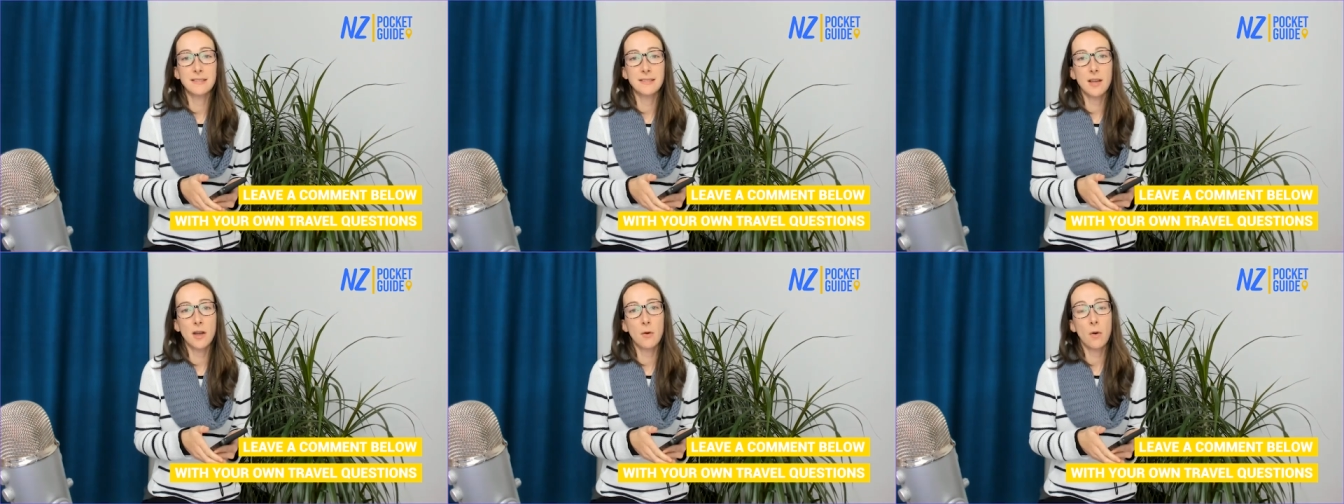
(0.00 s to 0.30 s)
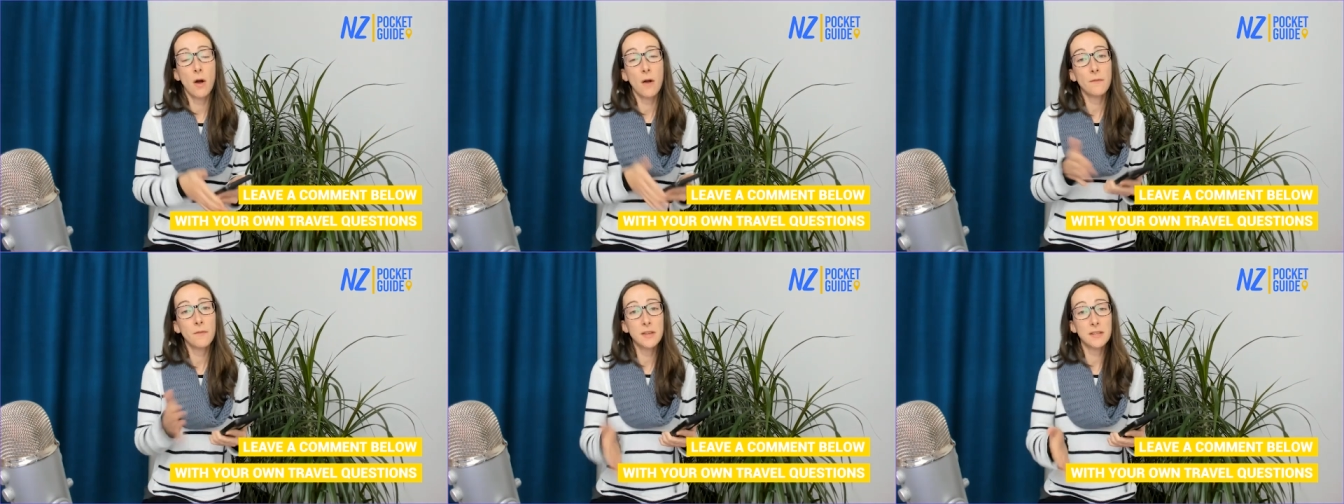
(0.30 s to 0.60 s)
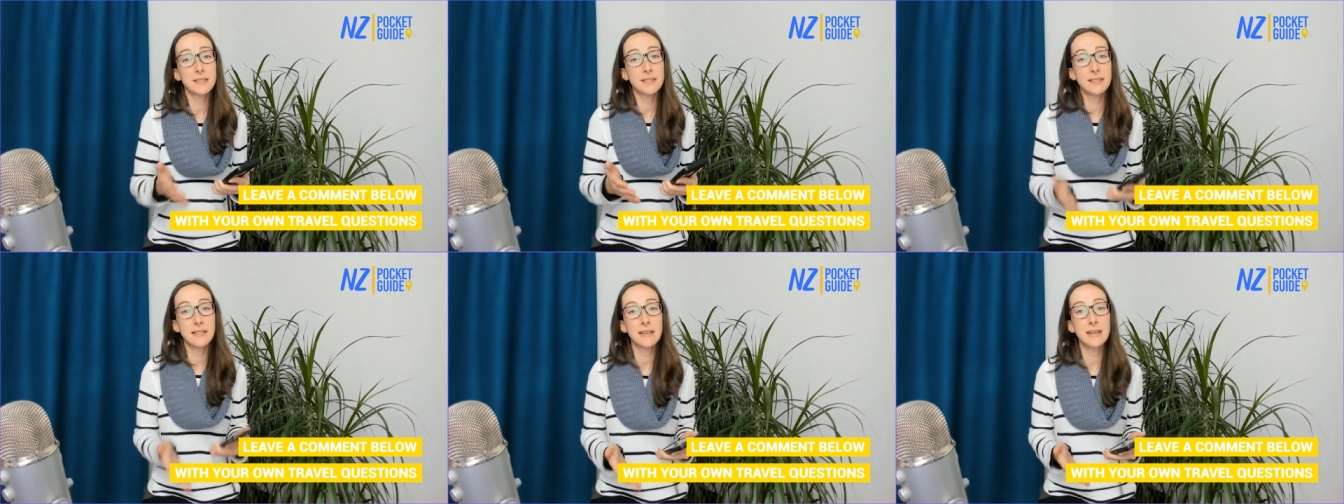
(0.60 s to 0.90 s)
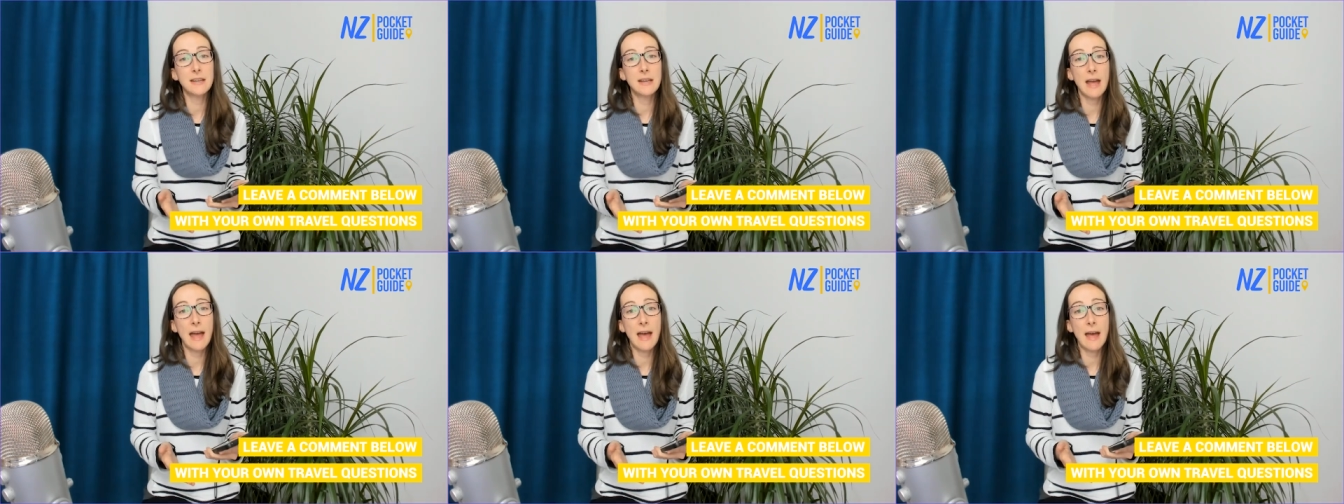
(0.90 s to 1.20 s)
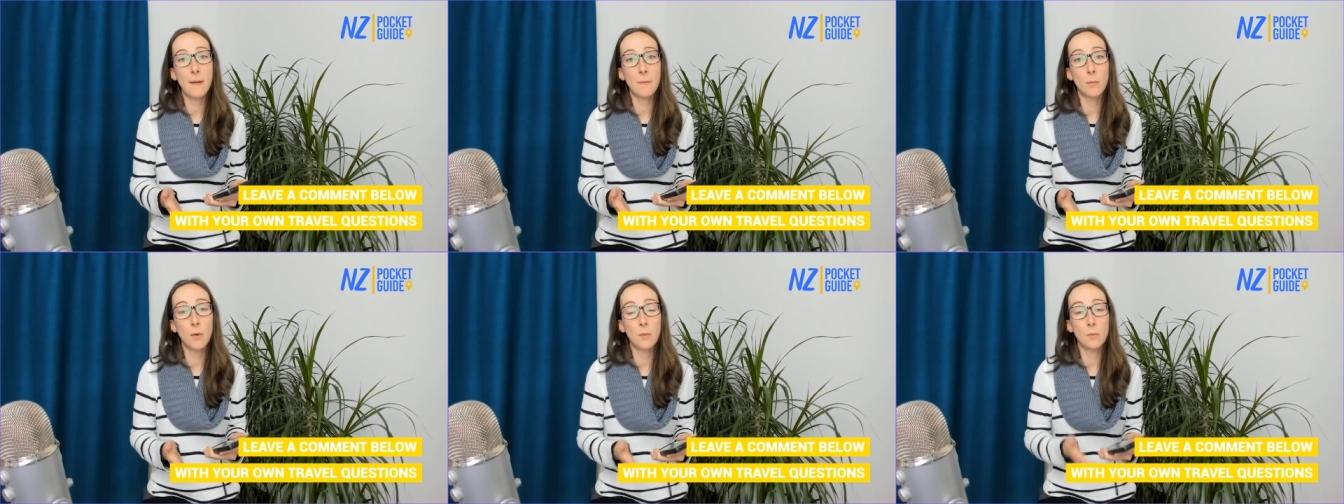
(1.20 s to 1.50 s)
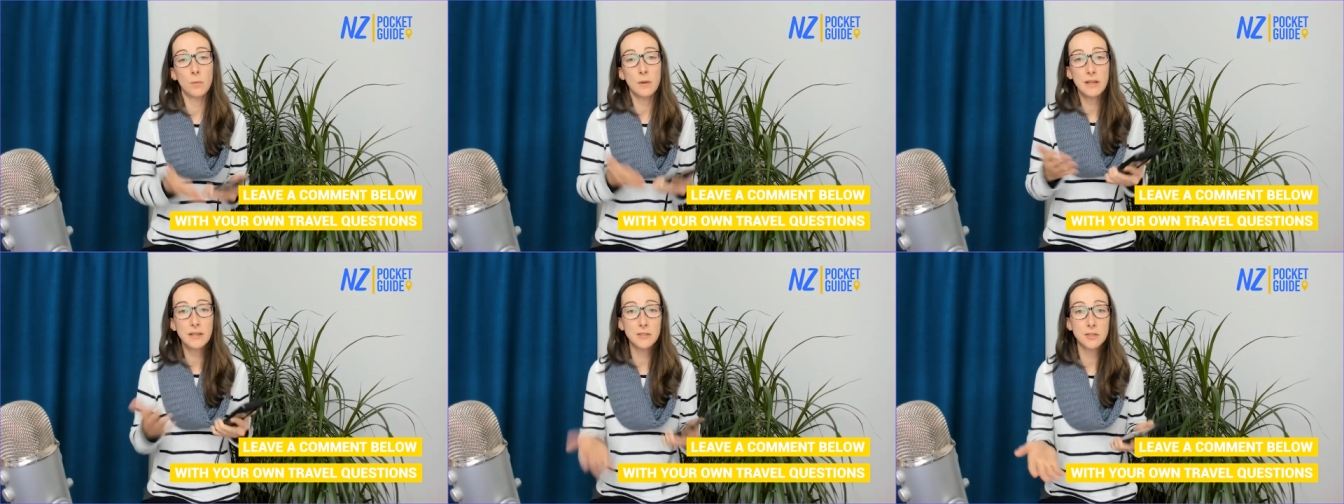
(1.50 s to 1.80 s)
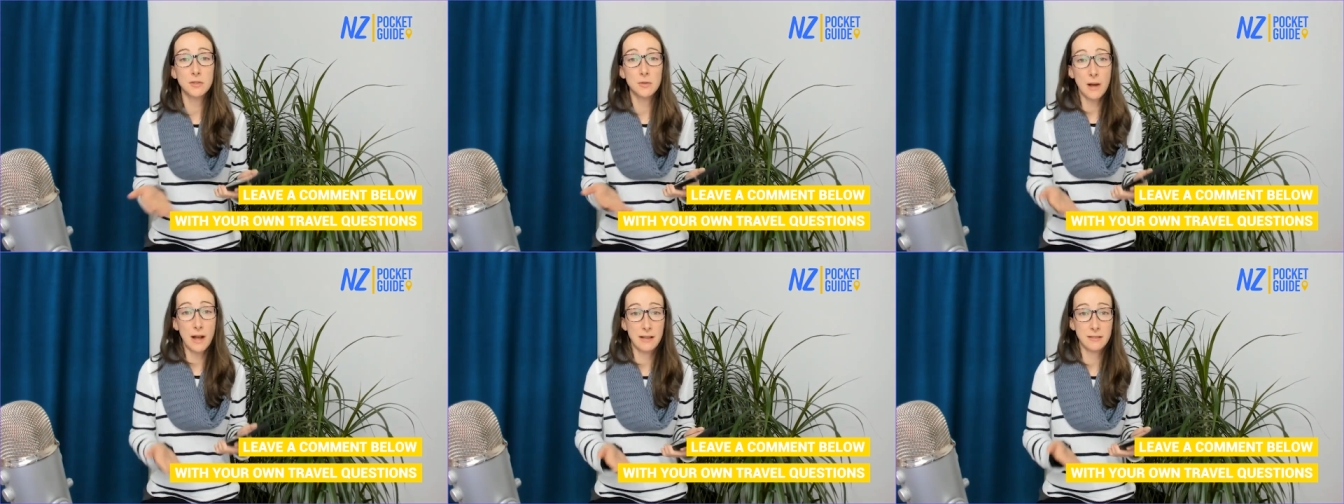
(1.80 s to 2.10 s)
so obviously when we
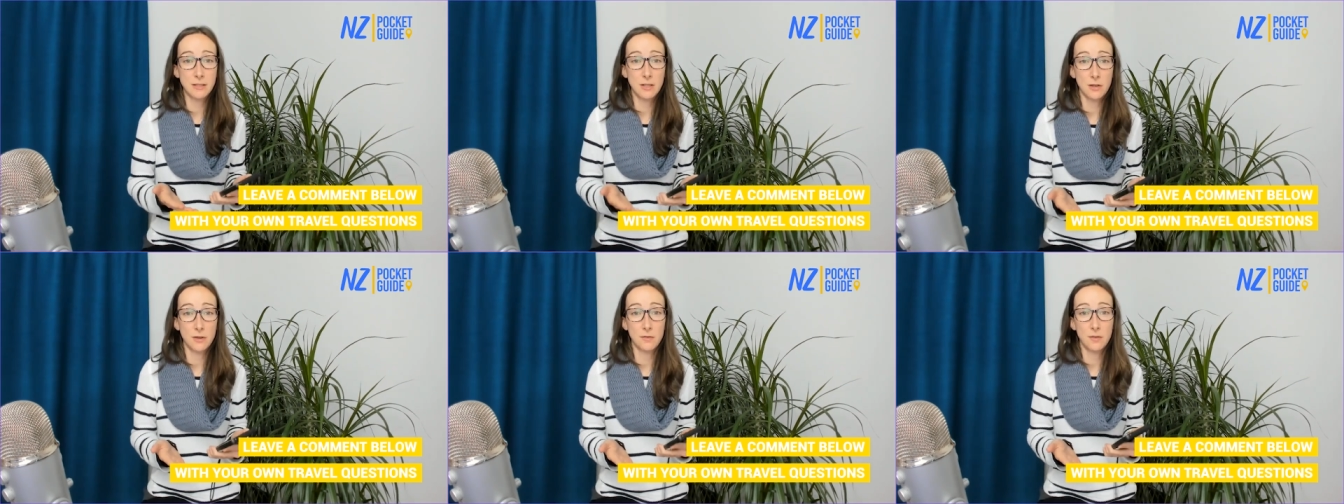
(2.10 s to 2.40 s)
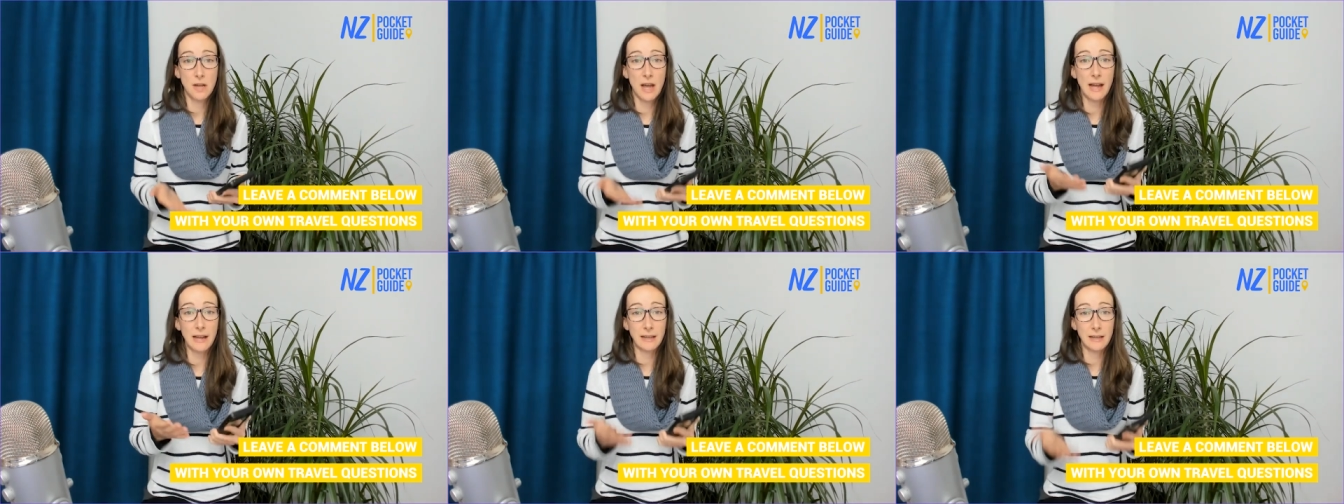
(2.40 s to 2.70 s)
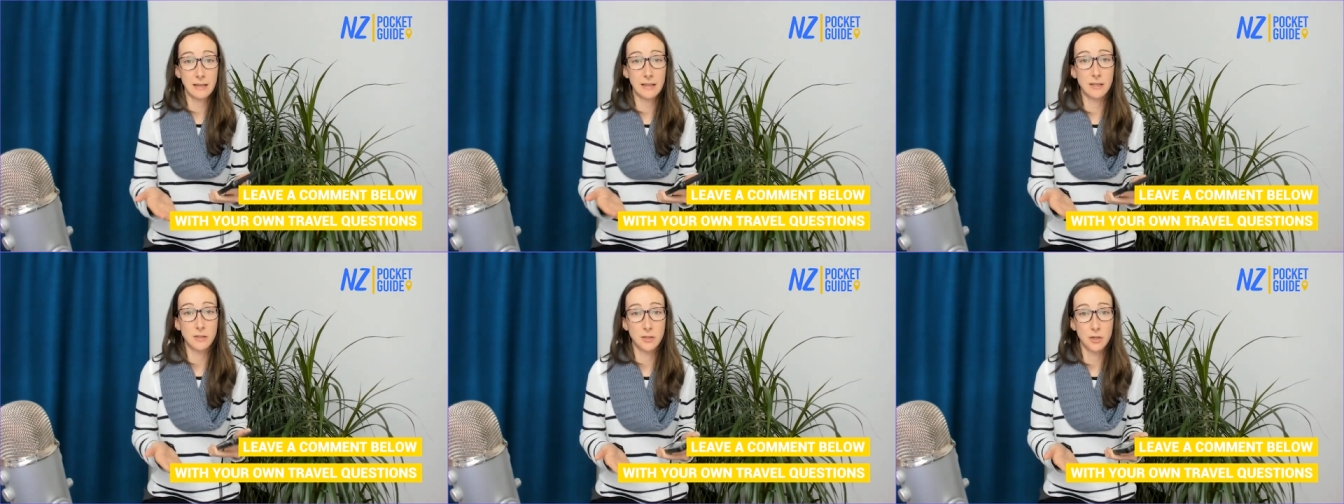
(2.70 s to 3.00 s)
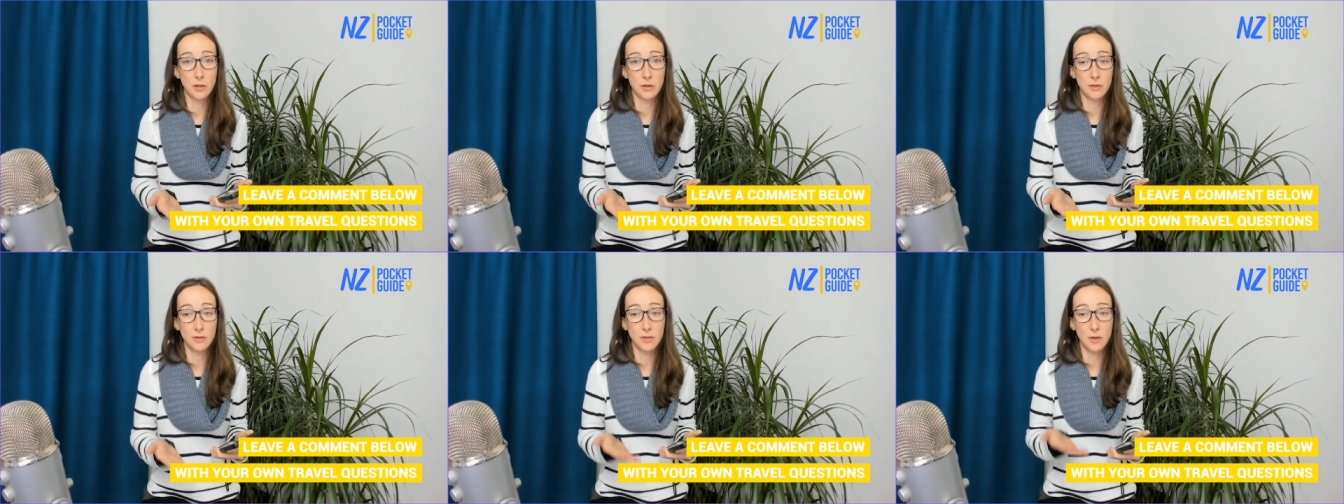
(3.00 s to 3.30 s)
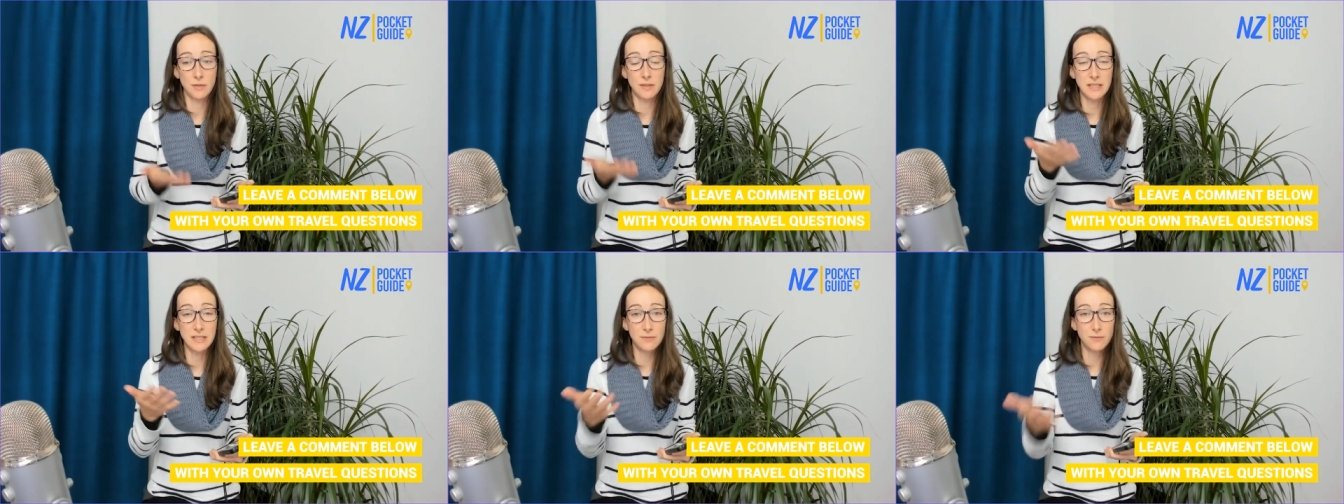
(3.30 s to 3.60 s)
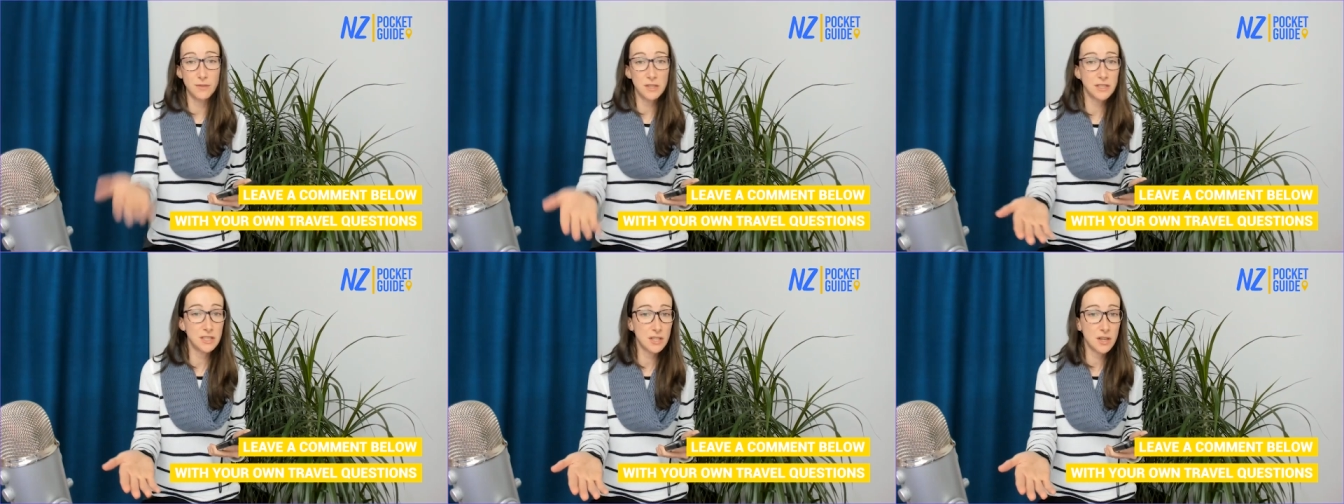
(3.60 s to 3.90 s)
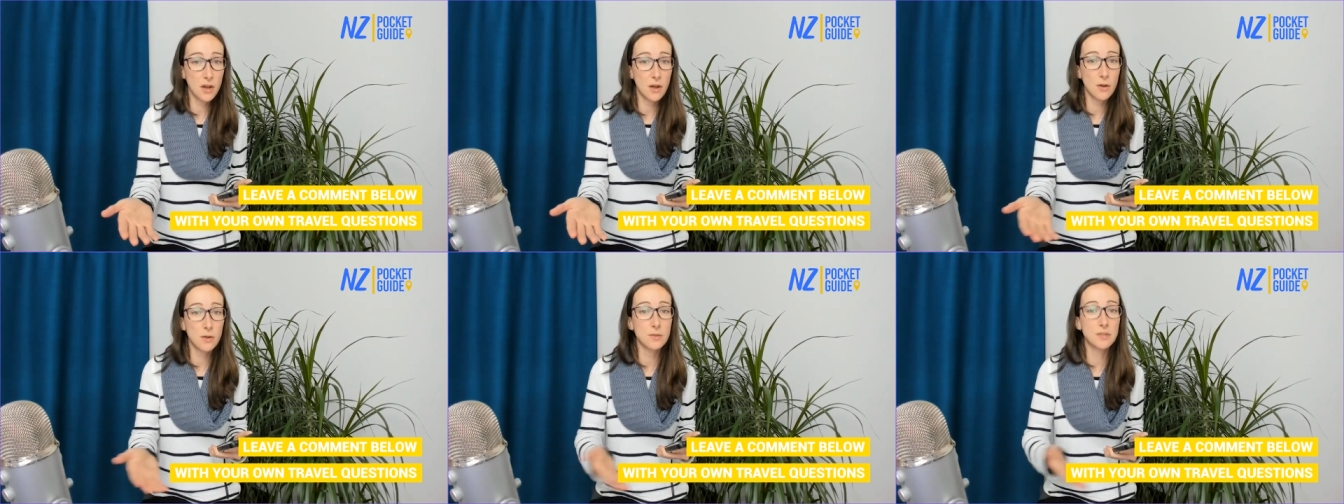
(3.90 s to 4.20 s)
do our sort of kayaking tours on these
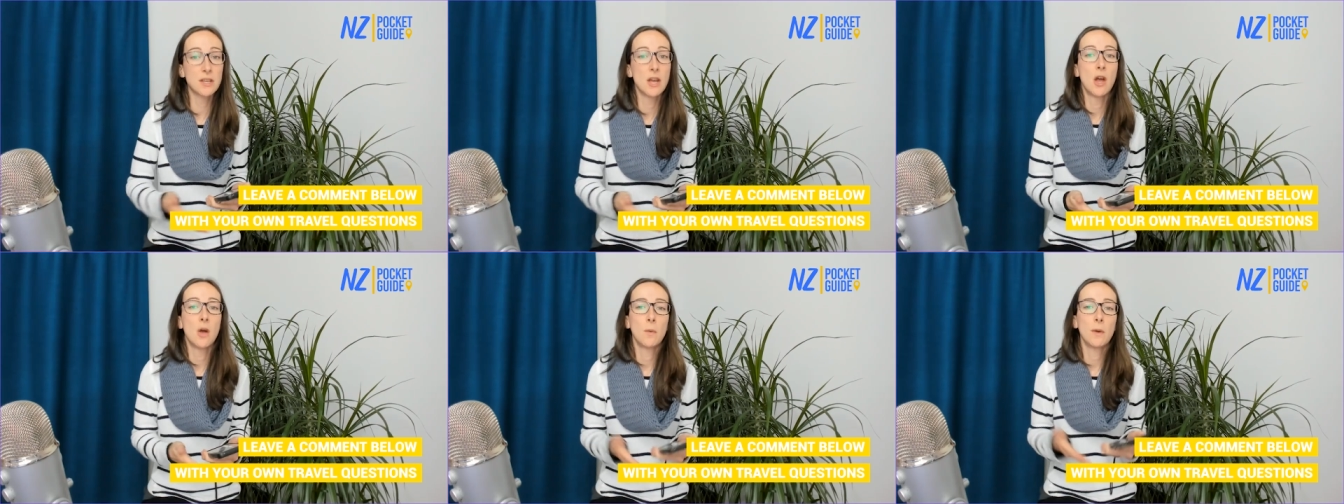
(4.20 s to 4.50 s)
videos,